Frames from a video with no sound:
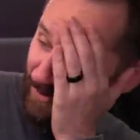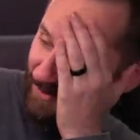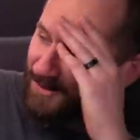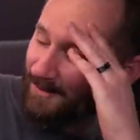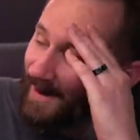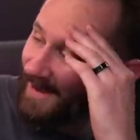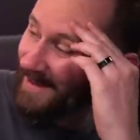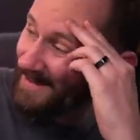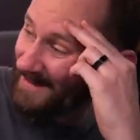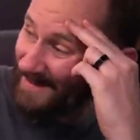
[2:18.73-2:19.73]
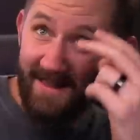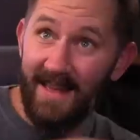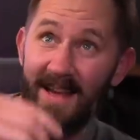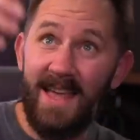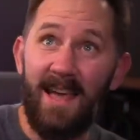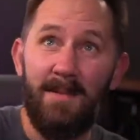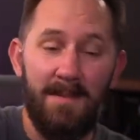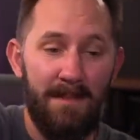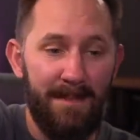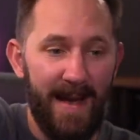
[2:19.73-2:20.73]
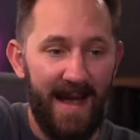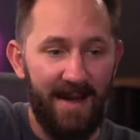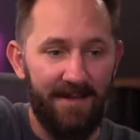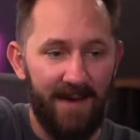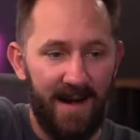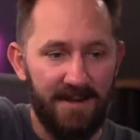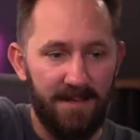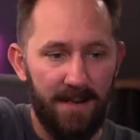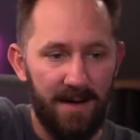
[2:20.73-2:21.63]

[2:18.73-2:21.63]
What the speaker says: strange. That gave me bad vibes, bro.